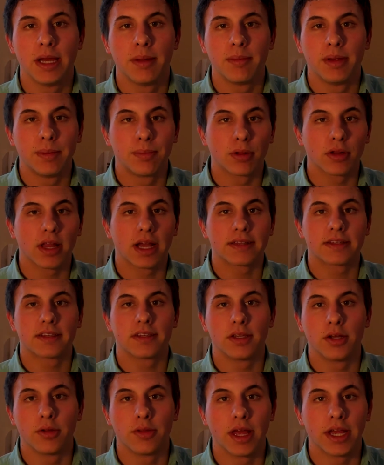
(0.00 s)
People like to
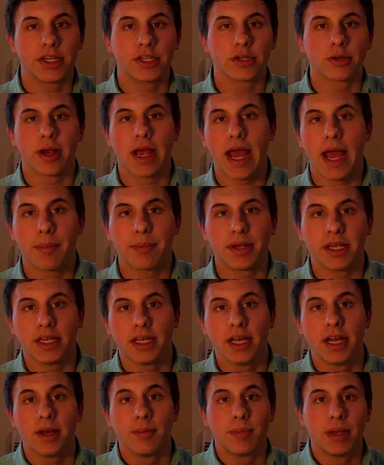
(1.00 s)
know that you're happy.
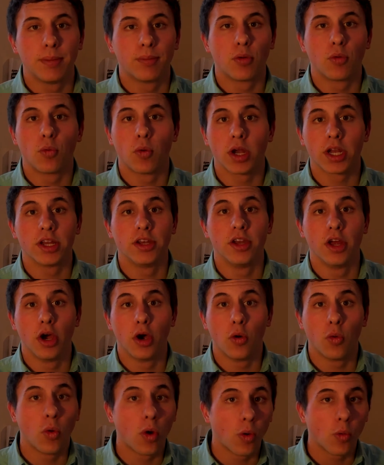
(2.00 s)
People want to
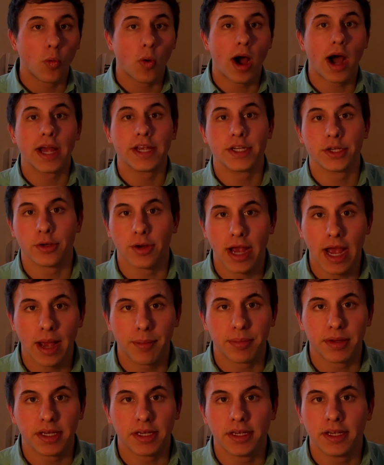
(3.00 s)
know why you're
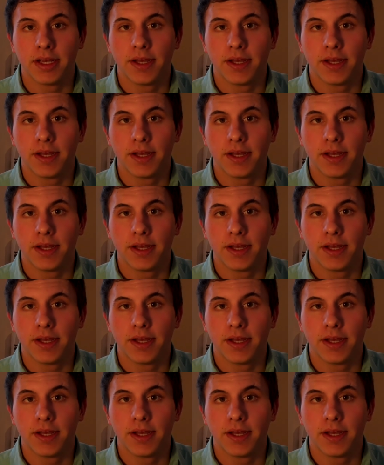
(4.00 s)
happy.